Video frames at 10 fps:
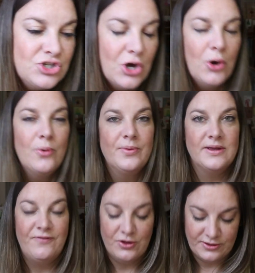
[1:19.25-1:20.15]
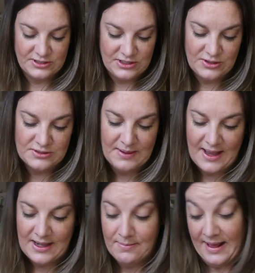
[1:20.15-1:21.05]
so if you'll excuse me,
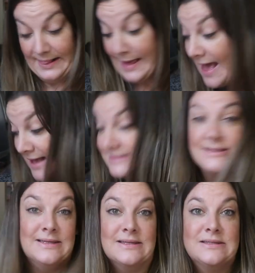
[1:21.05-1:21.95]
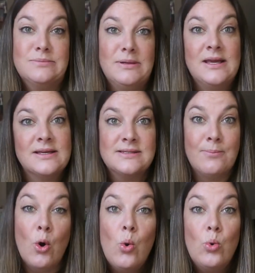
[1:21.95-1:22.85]
I need my glasses because
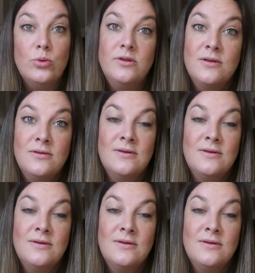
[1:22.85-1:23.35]
I'm old.